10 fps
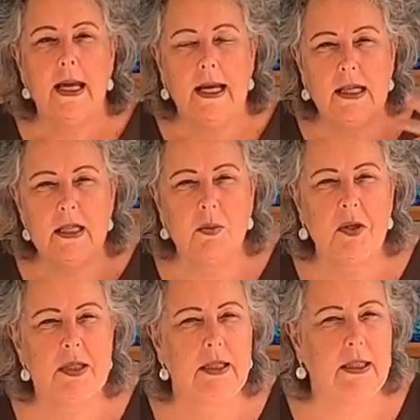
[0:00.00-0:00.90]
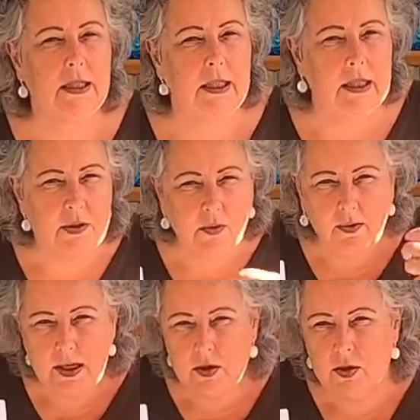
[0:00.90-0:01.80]
Intimacy, it's
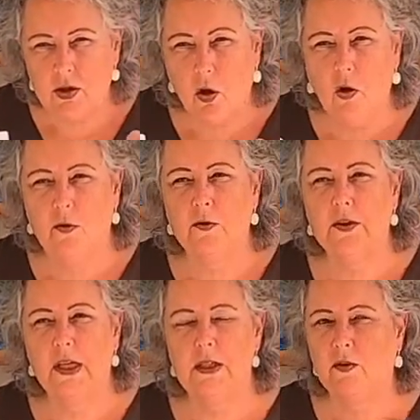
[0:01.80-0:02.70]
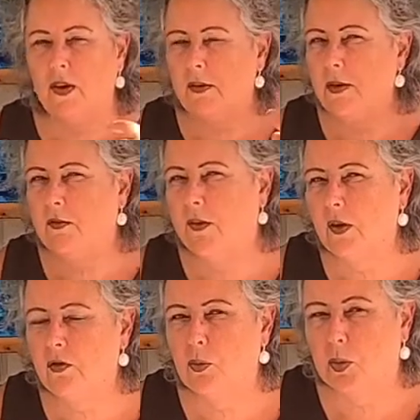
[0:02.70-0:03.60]
very soft, it's very
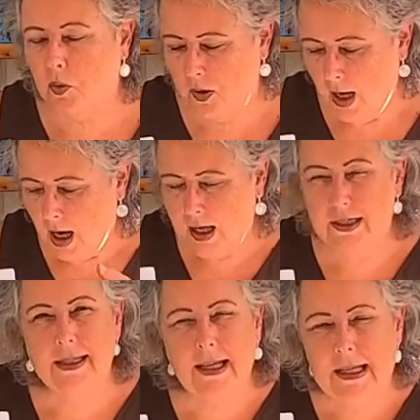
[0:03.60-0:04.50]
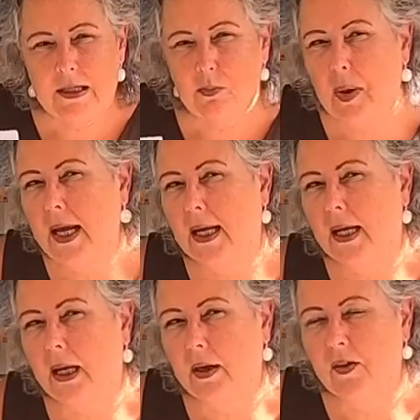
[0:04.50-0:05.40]
vulnerable. I see this
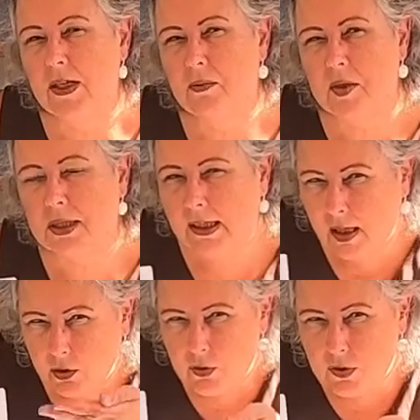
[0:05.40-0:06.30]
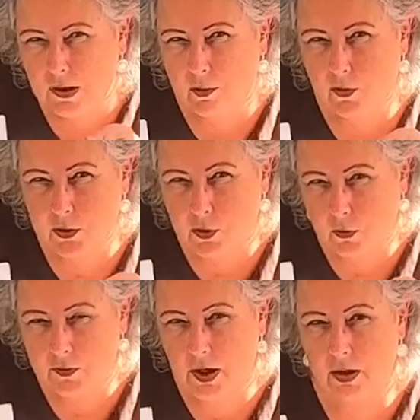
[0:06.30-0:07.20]
pink of intimacy like your
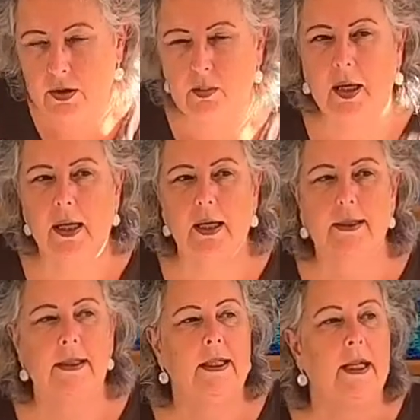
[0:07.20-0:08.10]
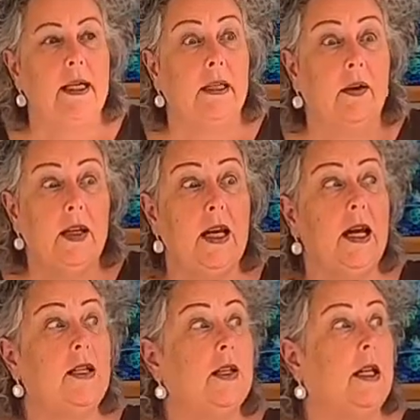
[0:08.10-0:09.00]
soft underbelly. Now, in the
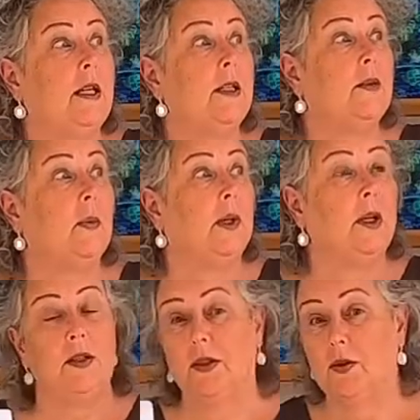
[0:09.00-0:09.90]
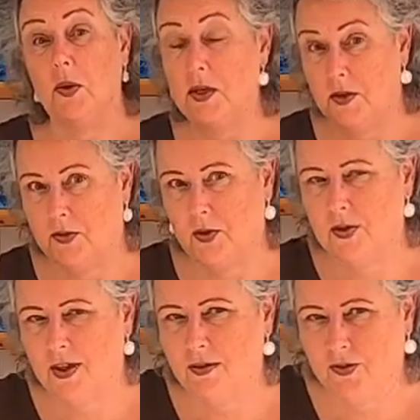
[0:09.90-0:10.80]
80s, when I did quite a few
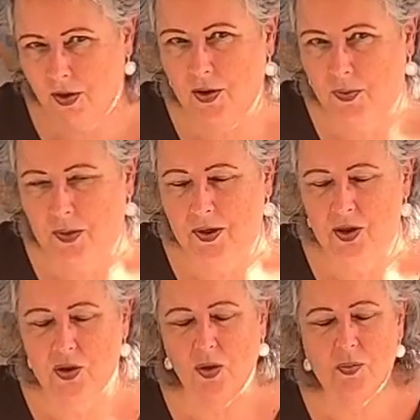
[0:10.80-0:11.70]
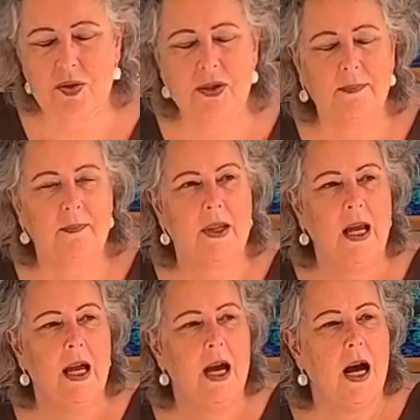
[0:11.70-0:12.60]
self-growth workshops,
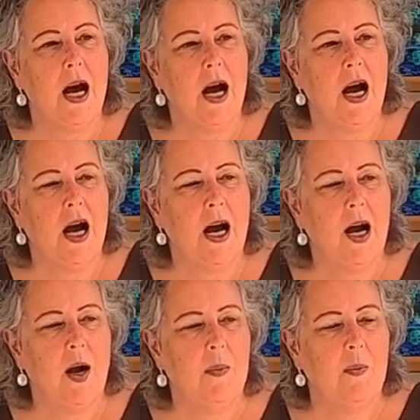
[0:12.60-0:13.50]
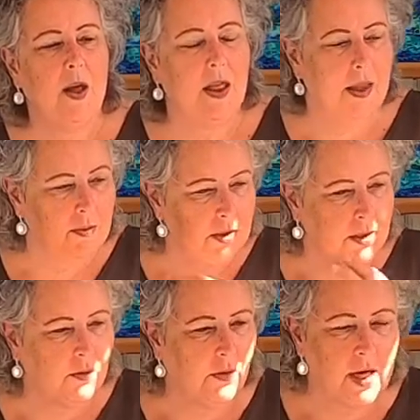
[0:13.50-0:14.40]
there was
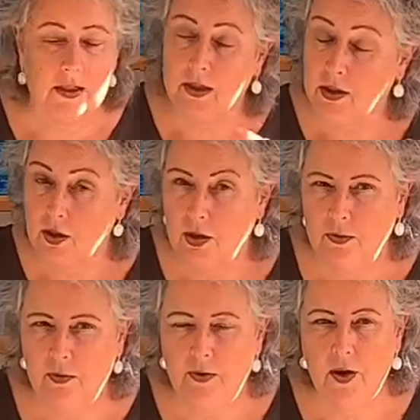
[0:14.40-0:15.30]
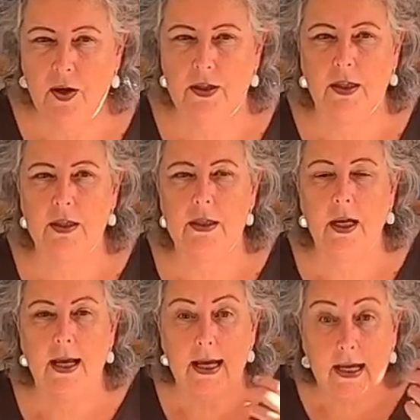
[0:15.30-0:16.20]
this phrase, I don't know if you've heard it,
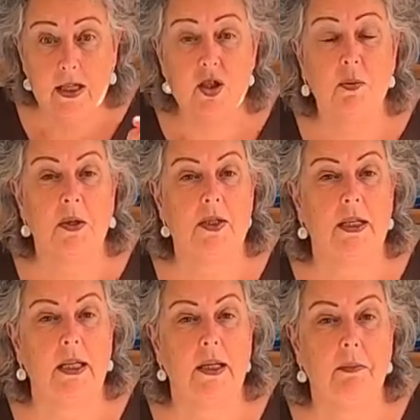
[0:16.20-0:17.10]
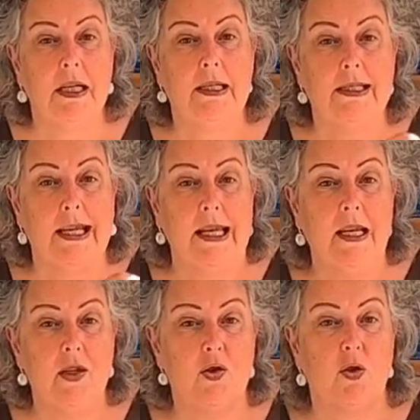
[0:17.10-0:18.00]
intimacy means
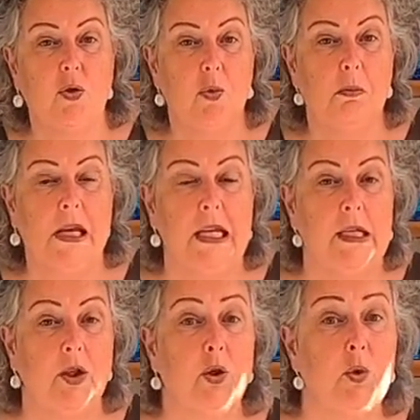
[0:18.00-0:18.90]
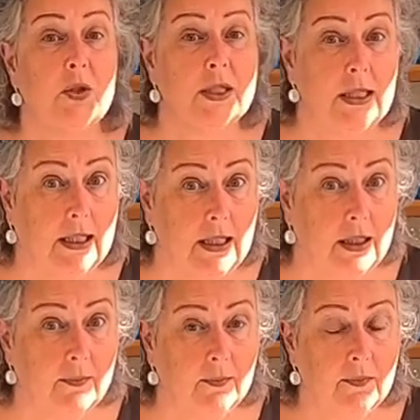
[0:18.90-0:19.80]
into me you see.